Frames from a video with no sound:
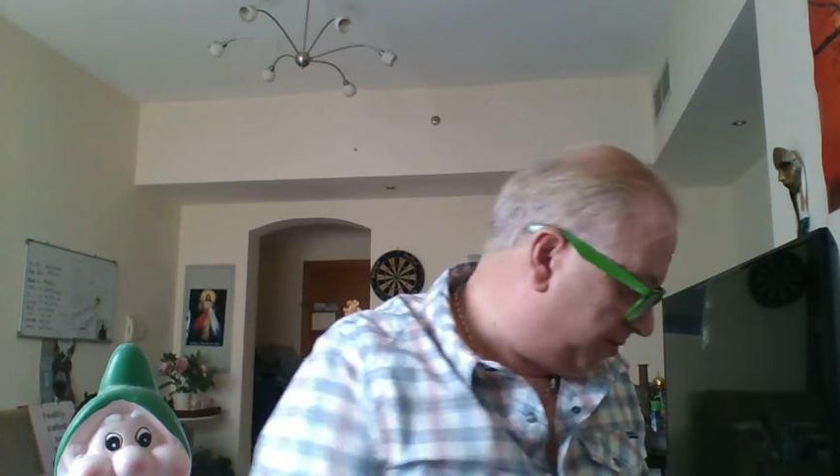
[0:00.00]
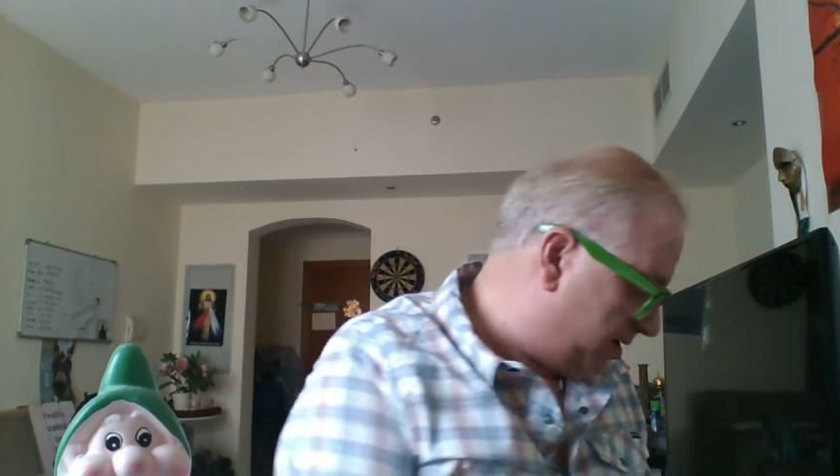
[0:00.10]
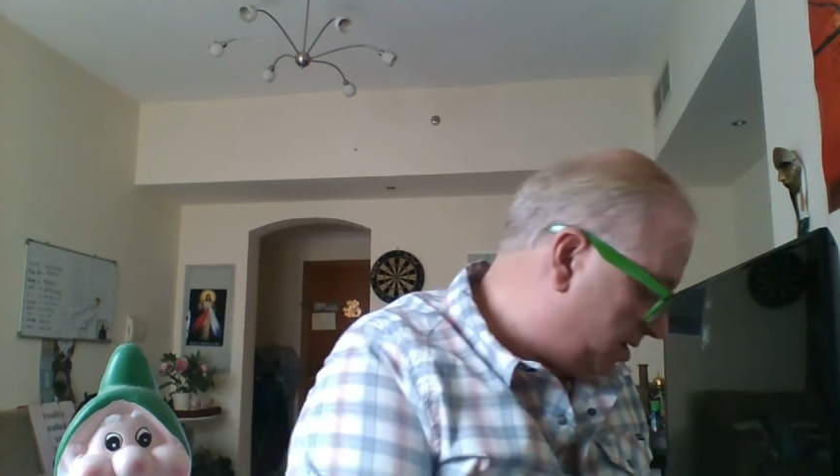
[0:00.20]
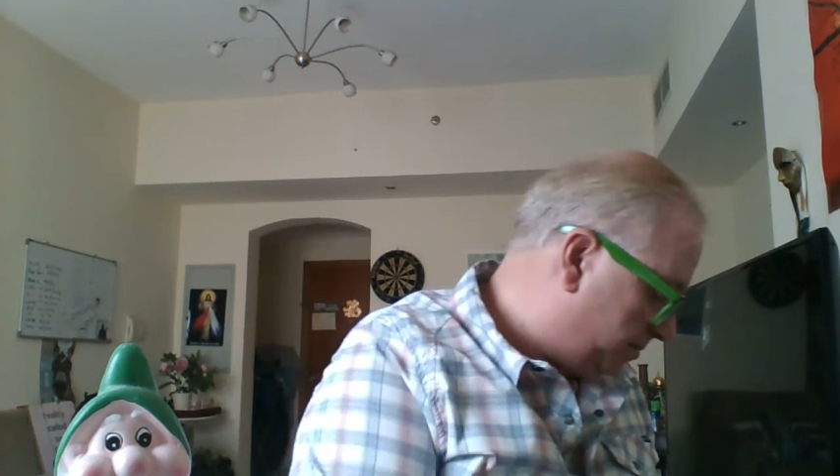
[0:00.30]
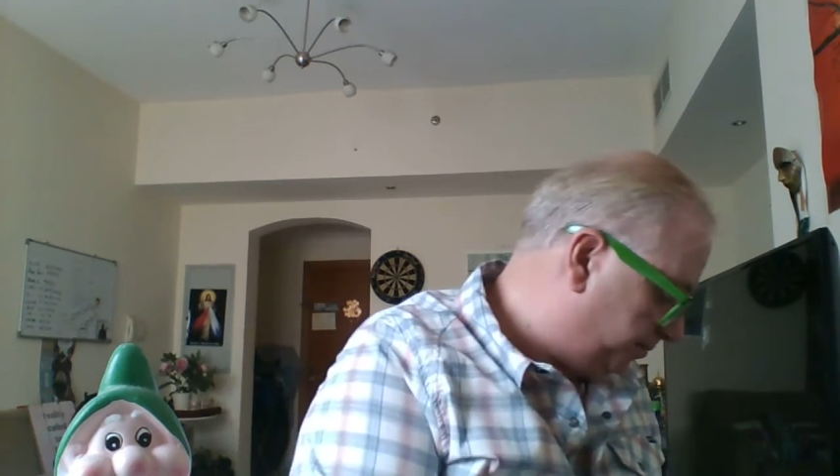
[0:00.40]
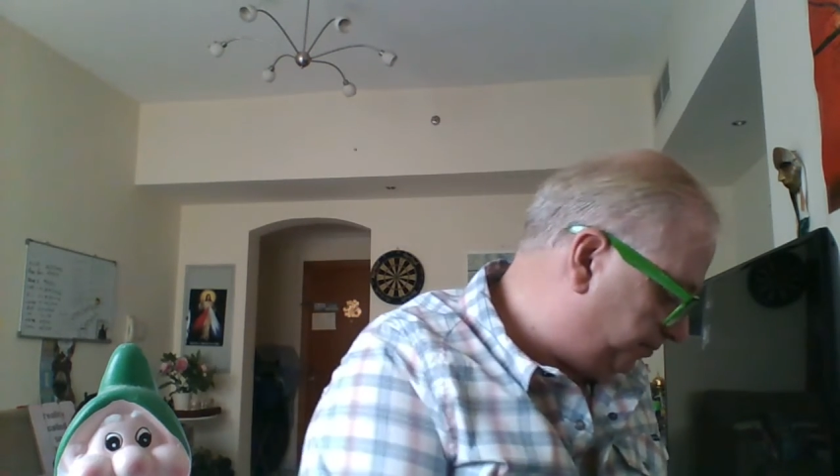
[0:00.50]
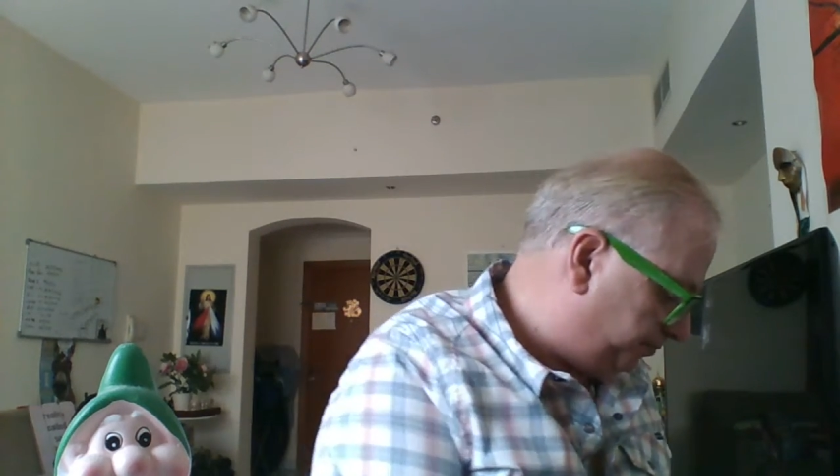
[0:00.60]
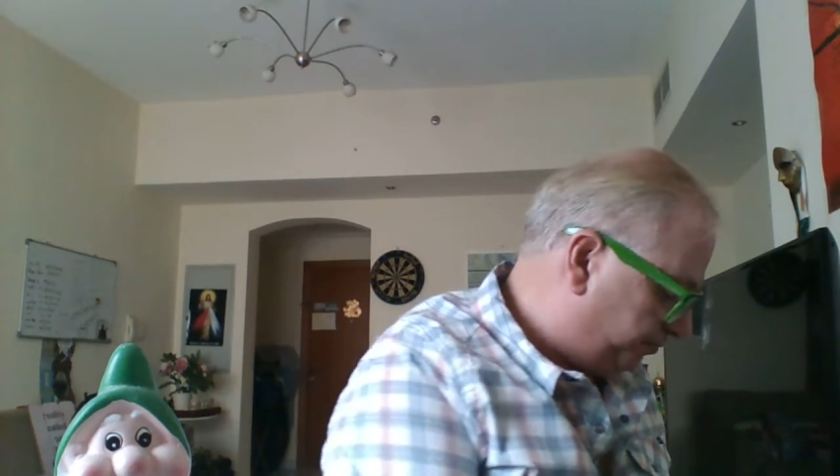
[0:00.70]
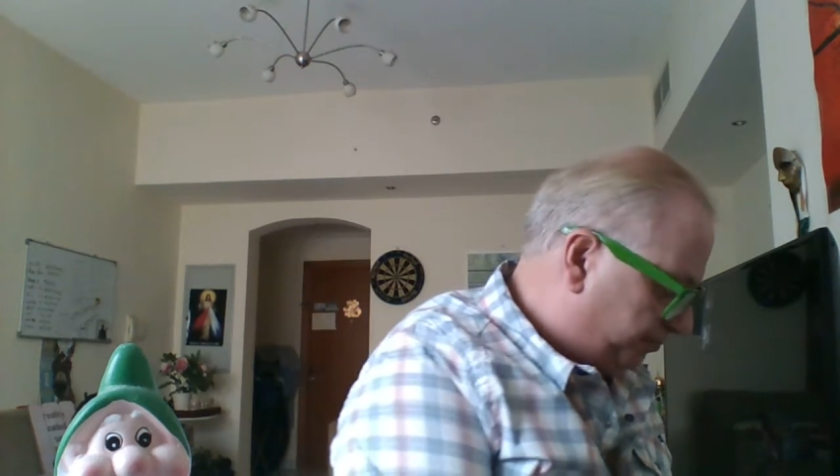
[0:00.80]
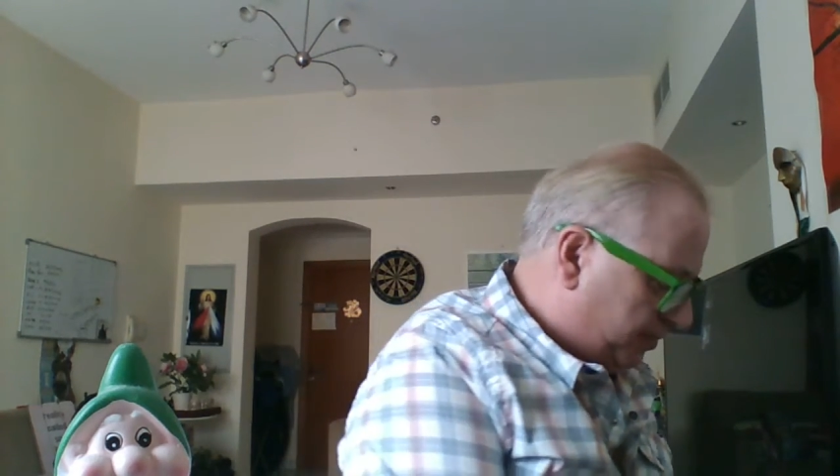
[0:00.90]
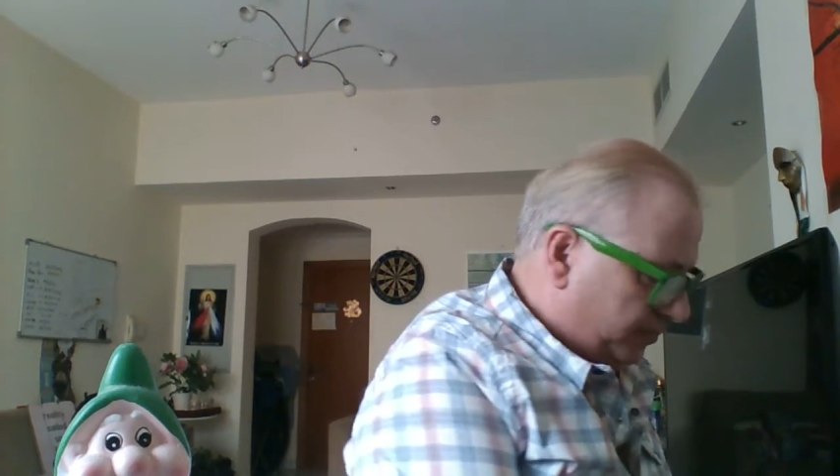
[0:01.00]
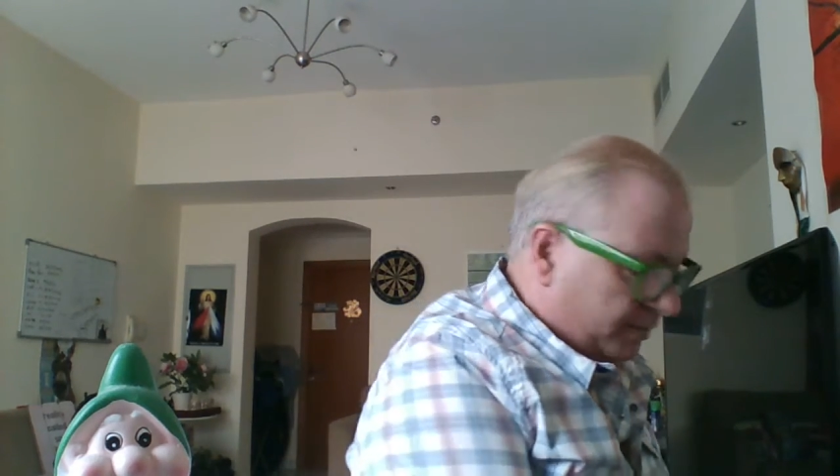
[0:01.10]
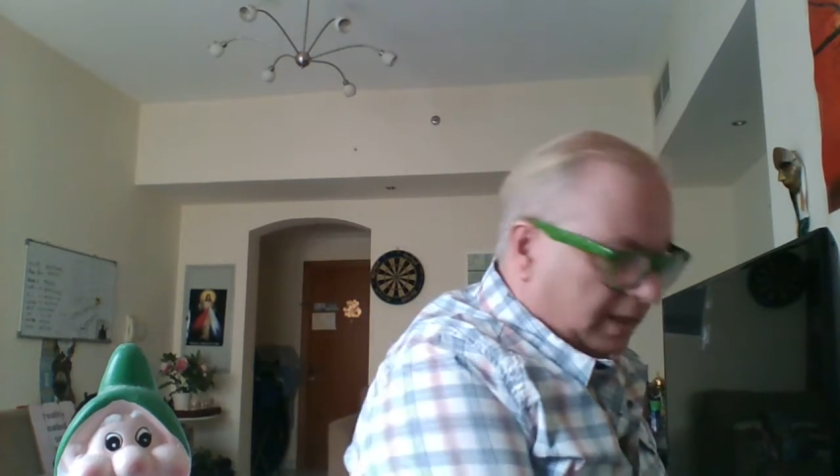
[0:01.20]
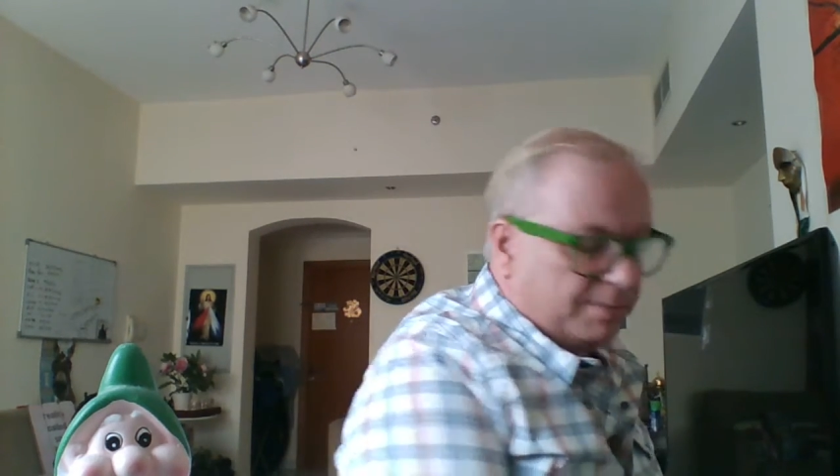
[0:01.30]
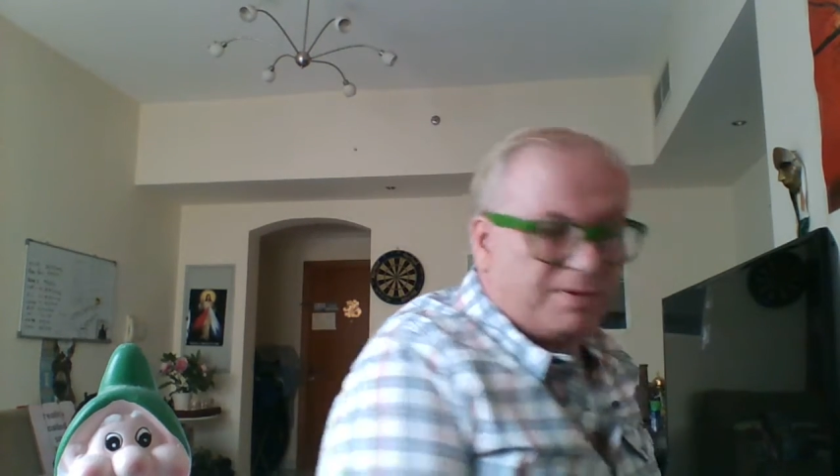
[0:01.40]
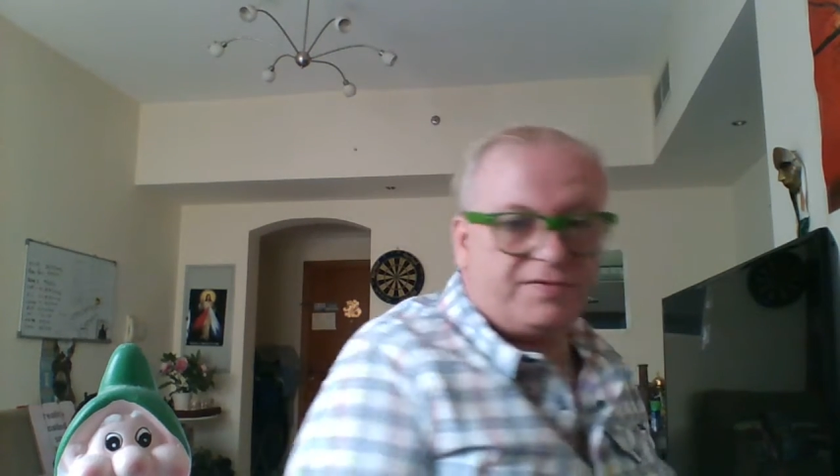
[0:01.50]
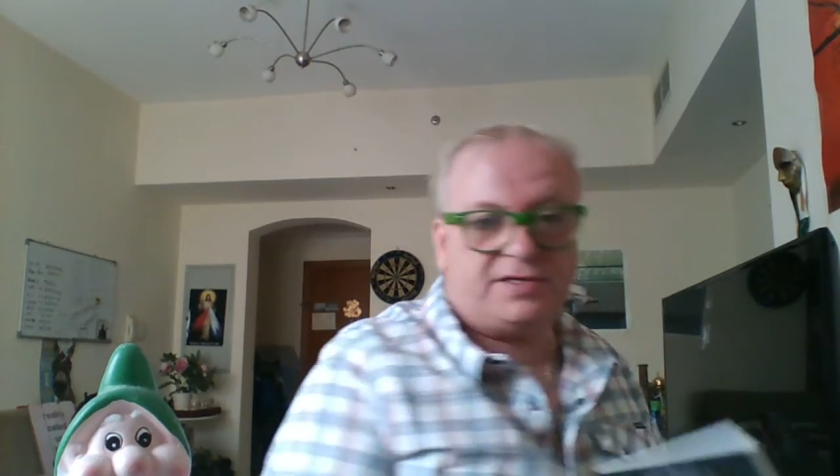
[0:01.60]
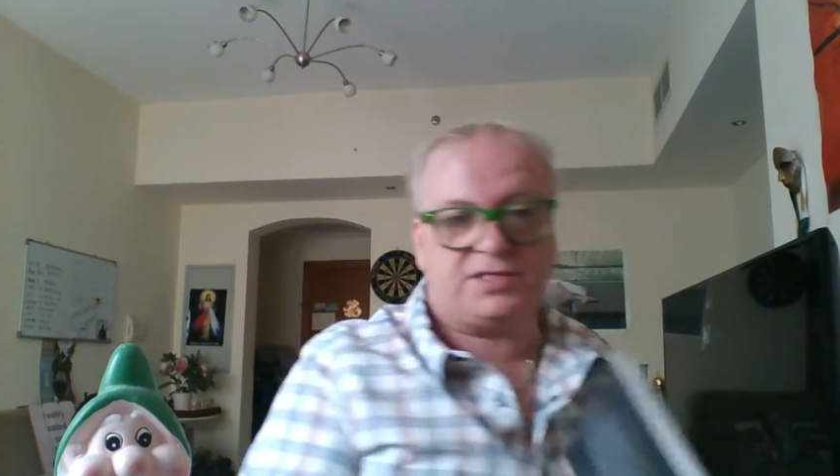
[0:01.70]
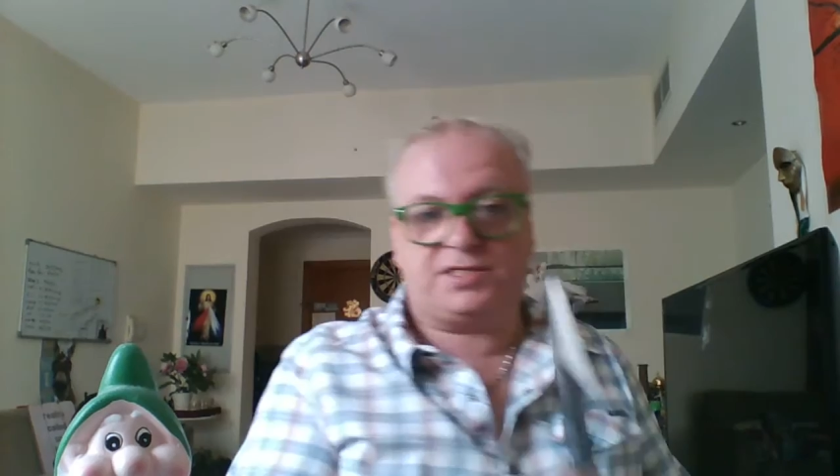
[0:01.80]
here, Professor